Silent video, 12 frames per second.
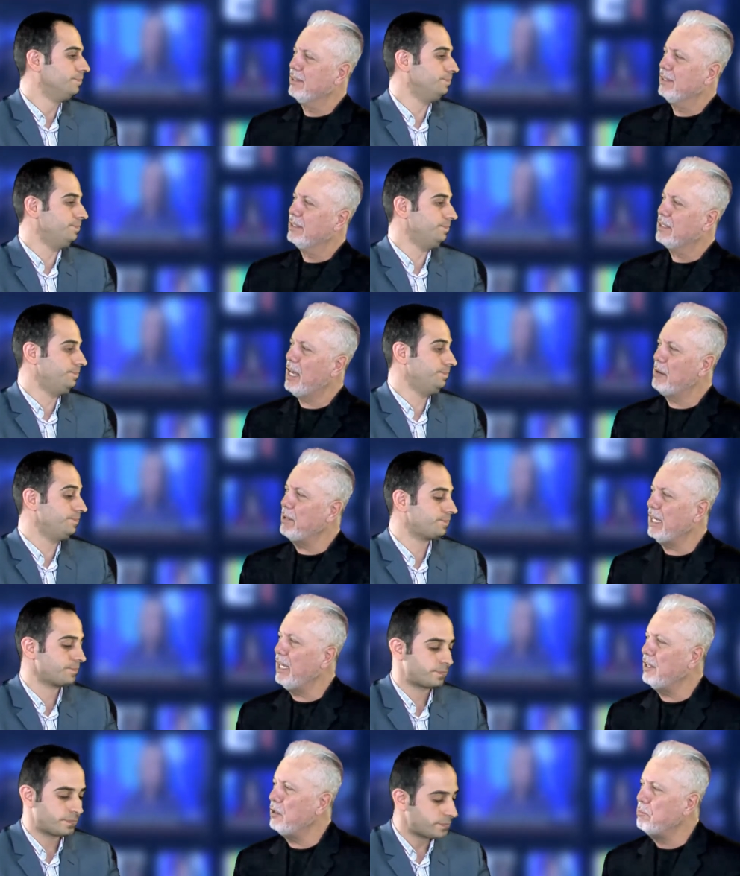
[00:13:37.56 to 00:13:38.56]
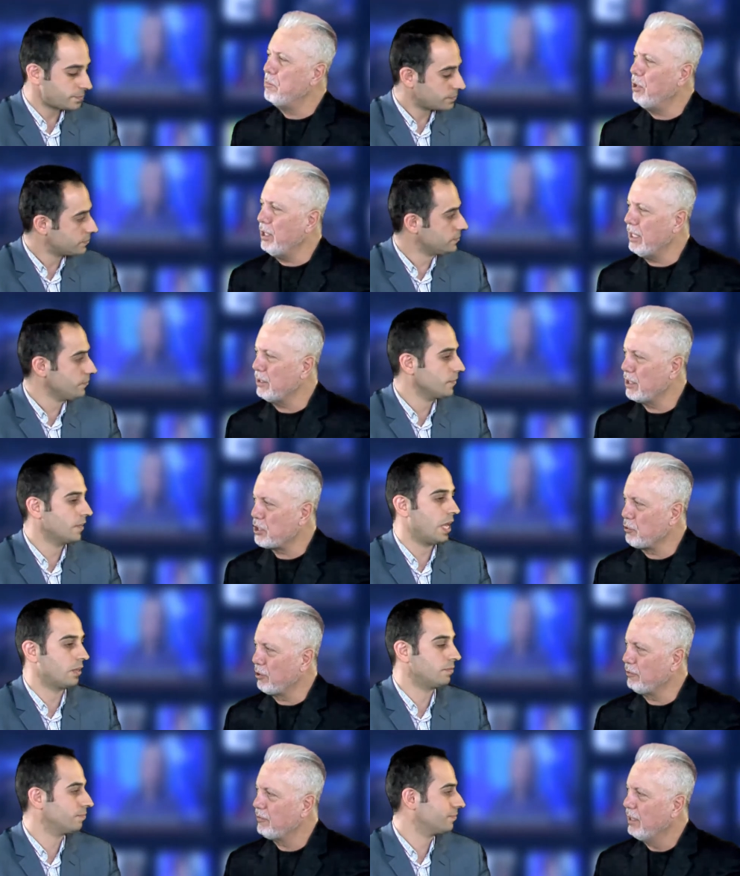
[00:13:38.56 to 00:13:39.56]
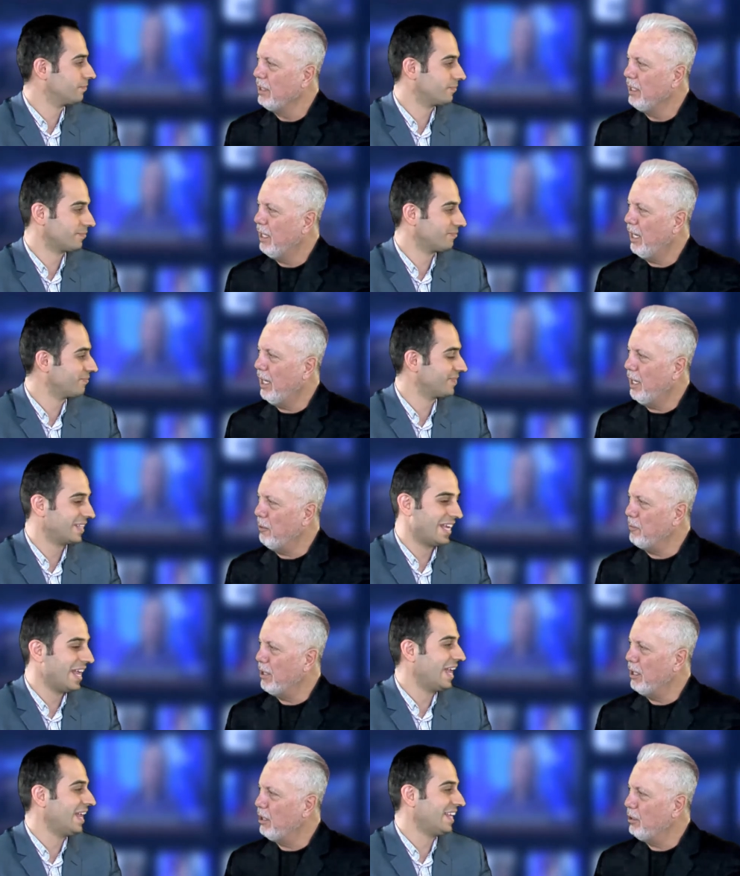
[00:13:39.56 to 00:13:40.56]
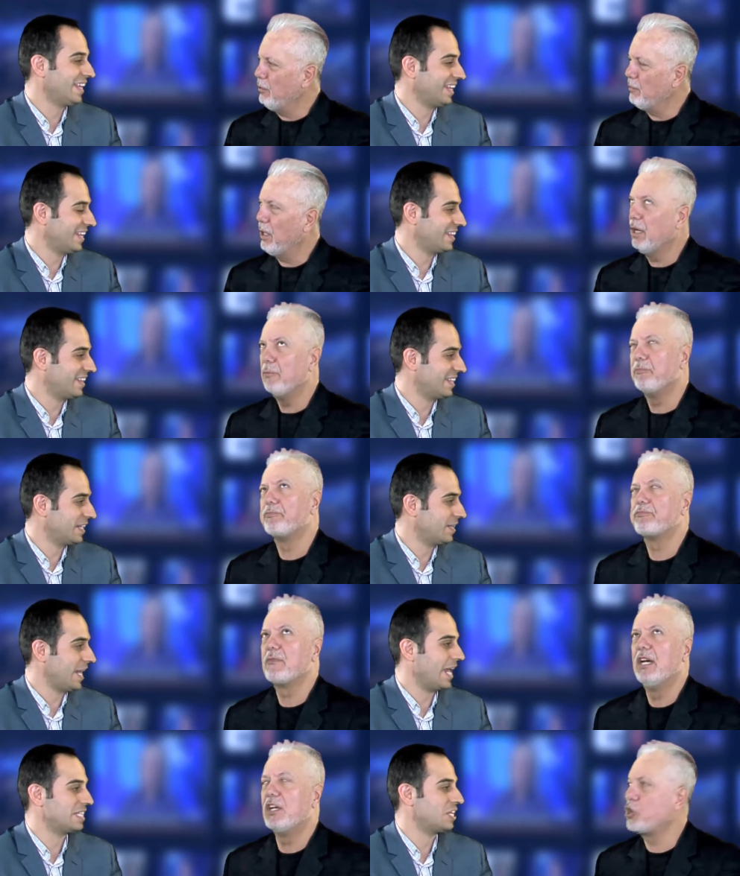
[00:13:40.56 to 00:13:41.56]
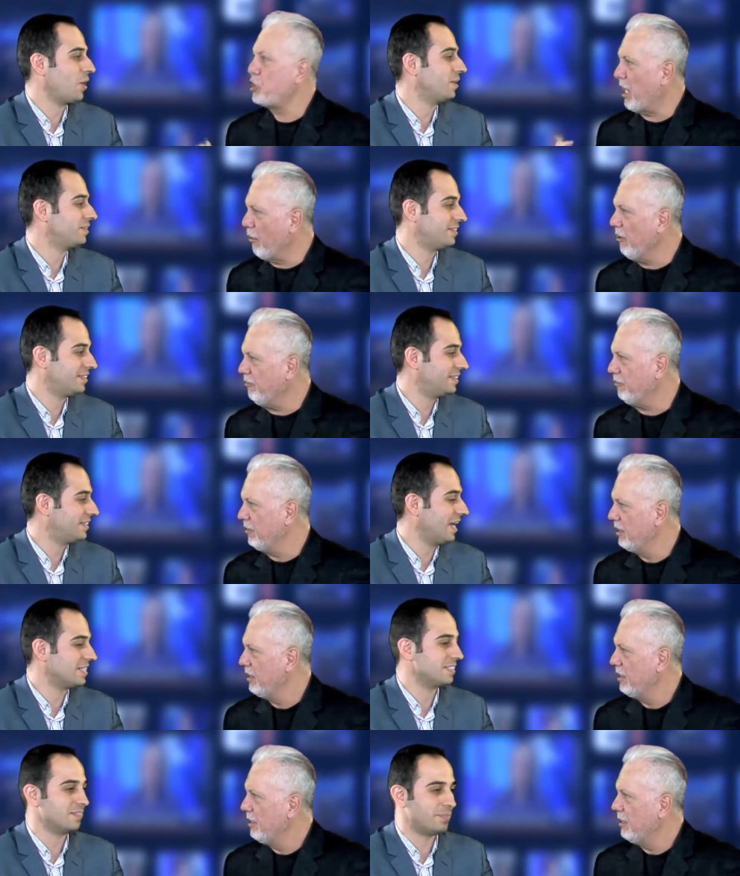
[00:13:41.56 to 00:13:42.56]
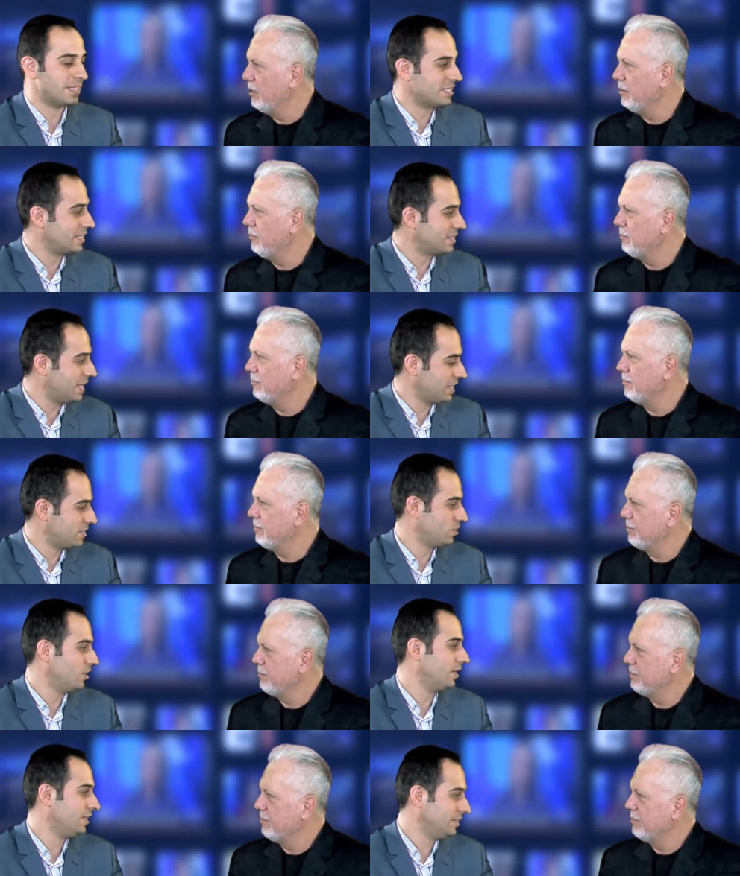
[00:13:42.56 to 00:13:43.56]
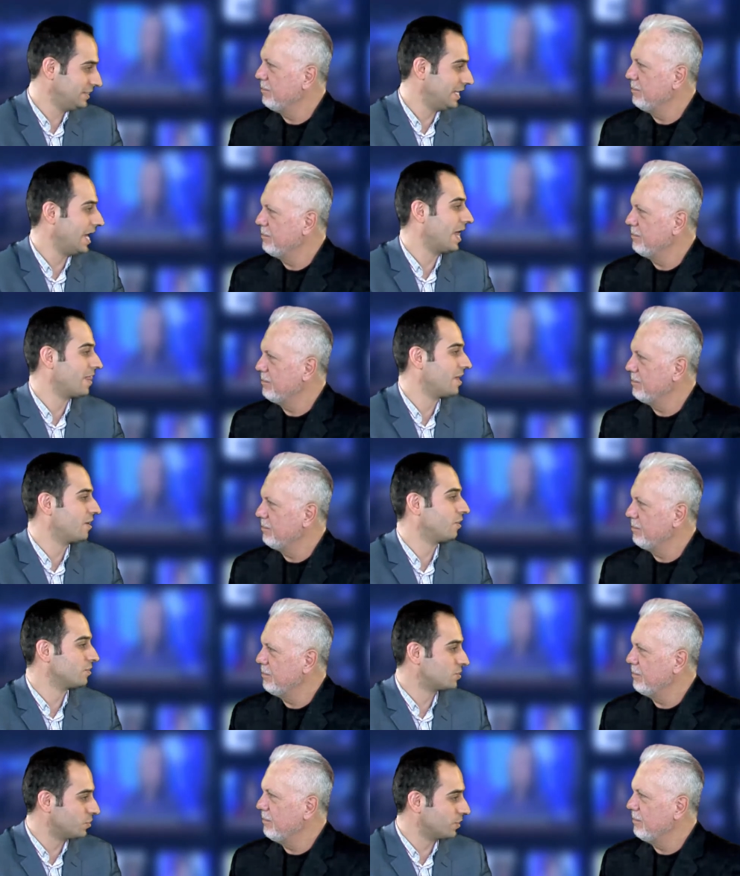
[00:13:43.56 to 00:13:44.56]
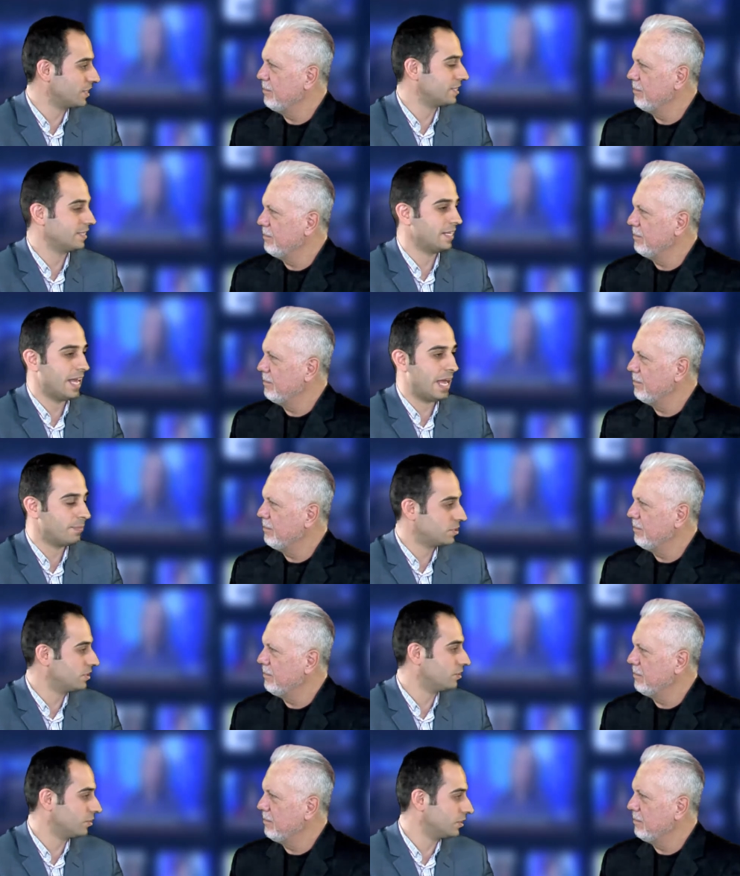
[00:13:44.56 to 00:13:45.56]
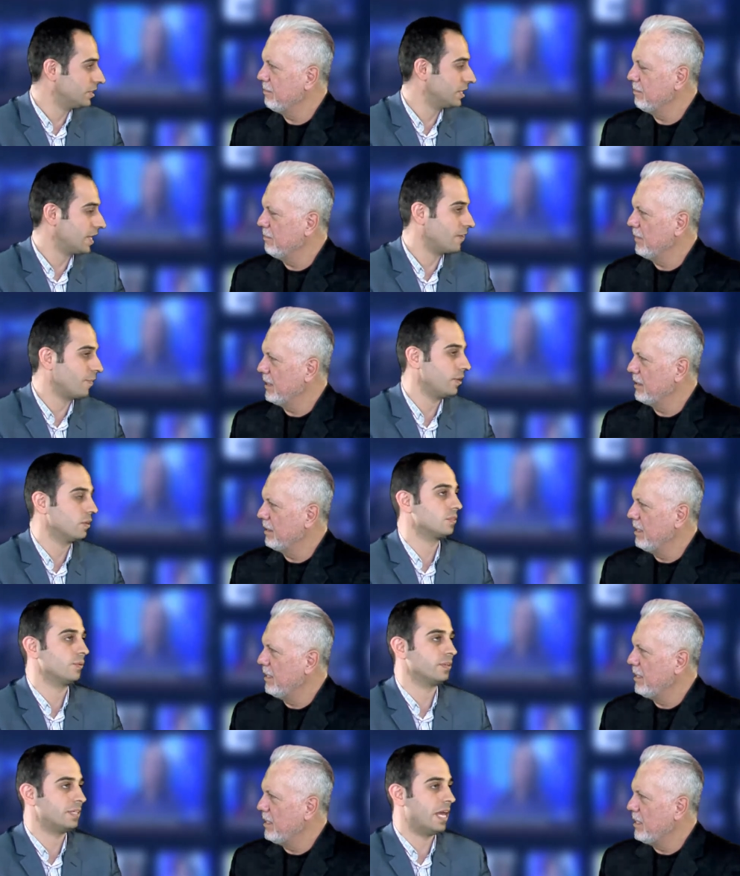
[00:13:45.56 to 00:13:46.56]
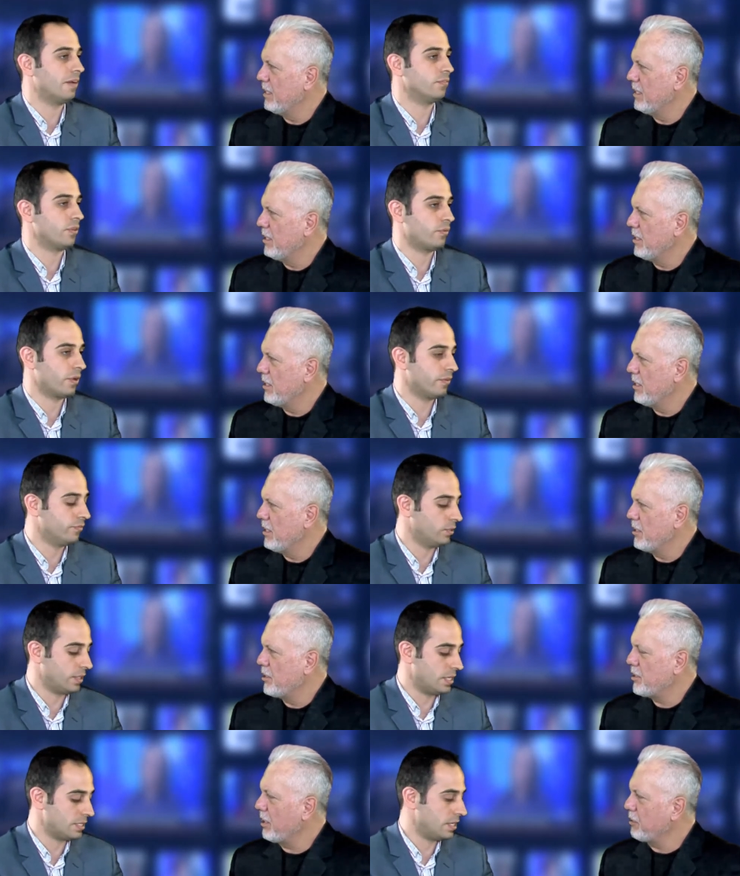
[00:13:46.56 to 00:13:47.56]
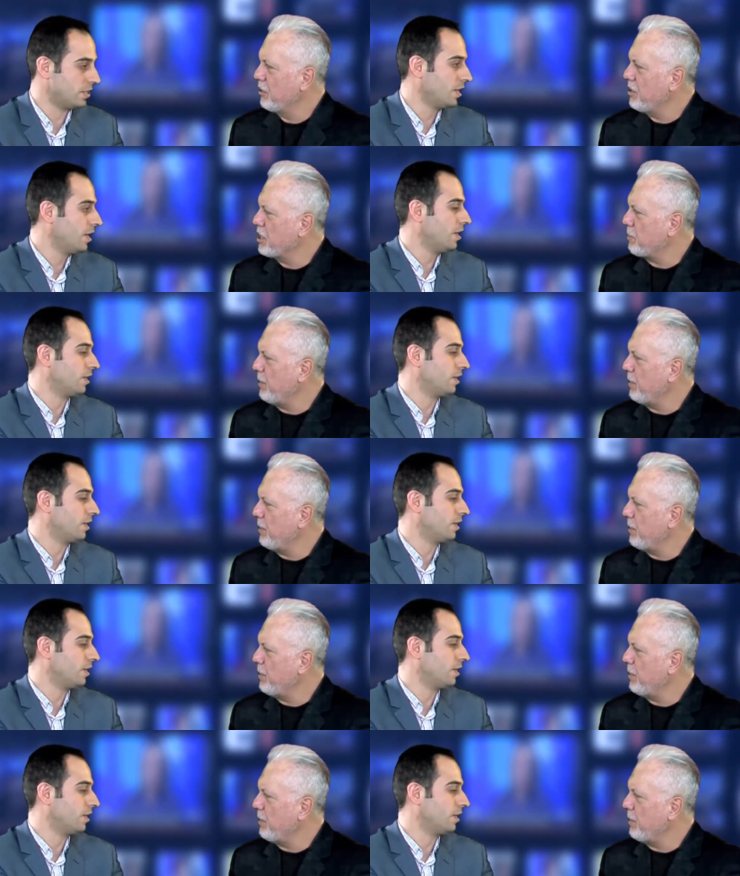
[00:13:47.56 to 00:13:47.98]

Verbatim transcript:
Speaker 1: coming in and being the they, sort of um, uh, uh, the ATO sheriff?
Speaker 2: doesn't miss a tax dollar. Uh, they're onto it absolutely. They've been onto it now for three or four years. So could this be? It